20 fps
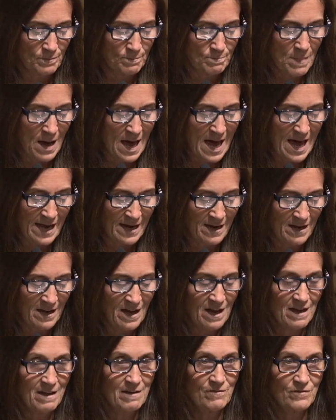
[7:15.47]

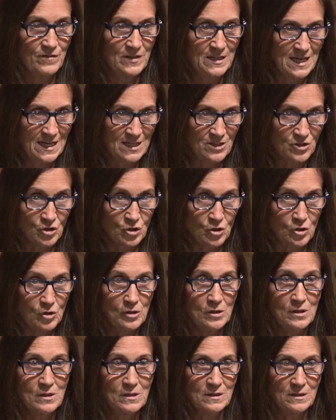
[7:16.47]

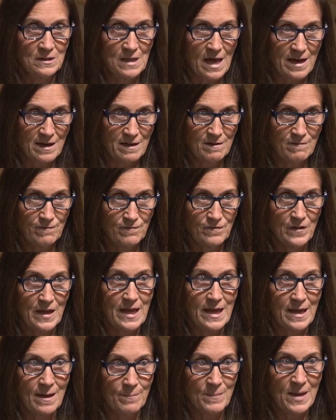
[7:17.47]

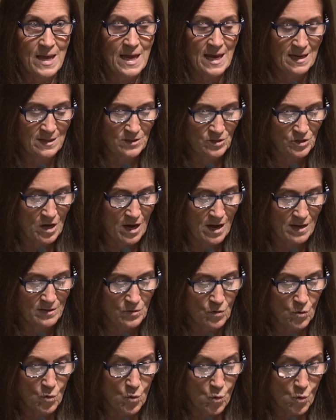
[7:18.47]

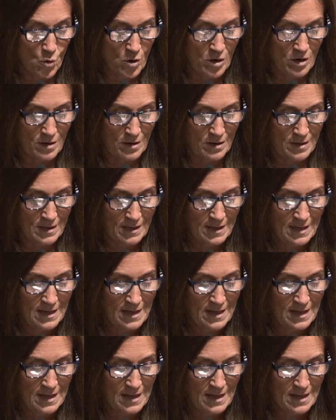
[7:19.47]
myfinanciallifema.org.